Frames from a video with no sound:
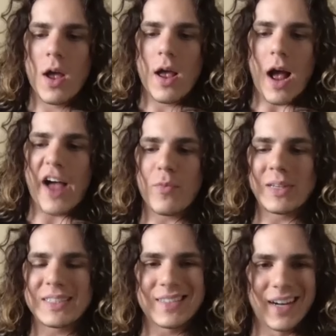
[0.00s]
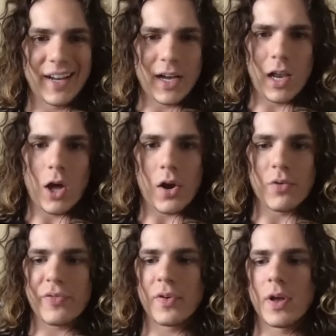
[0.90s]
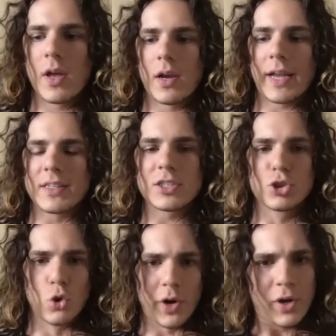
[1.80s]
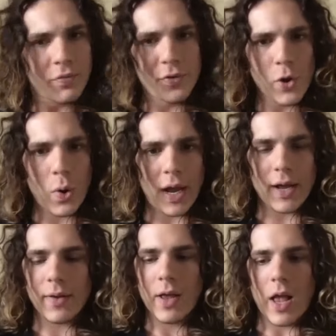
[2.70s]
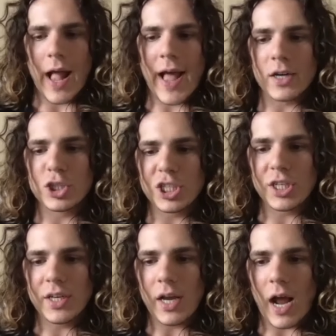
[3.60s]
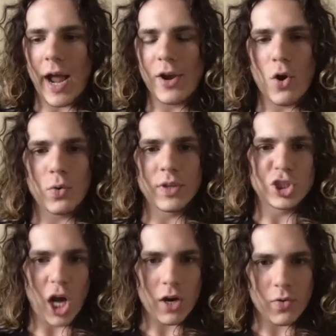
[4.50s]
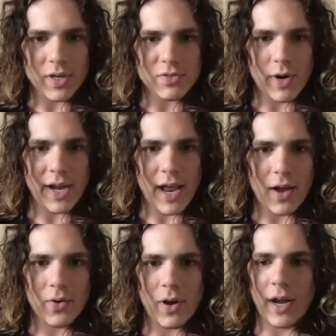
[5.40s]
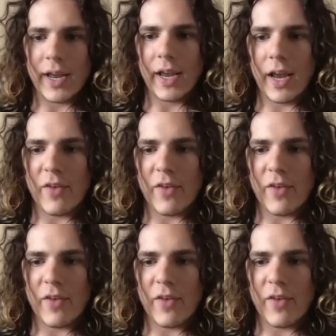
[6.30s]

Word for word: I've been studying a lot of like the story of yoga, energy. I know the chakras right now. I I've been